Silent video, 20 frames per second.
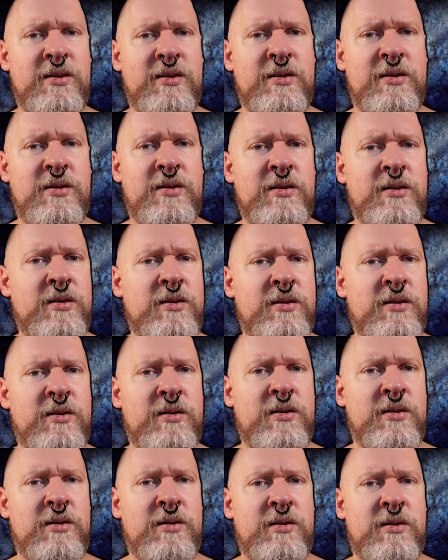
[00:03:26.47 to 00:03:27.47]

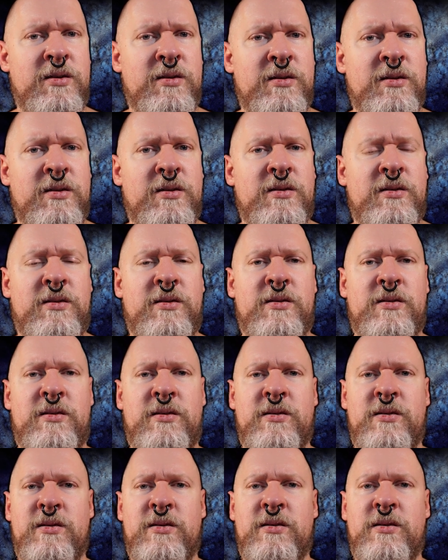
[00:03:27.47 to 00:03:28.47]

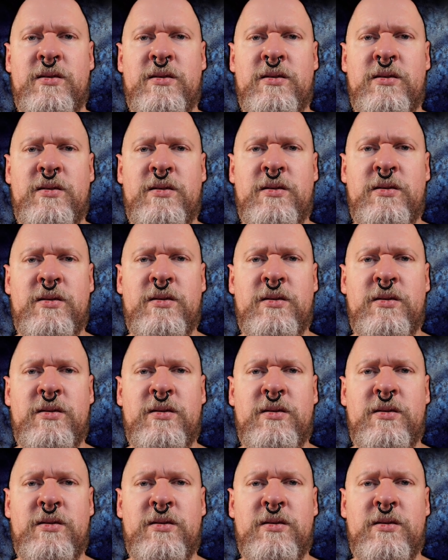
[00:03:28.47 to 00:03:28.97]
(no one is talking)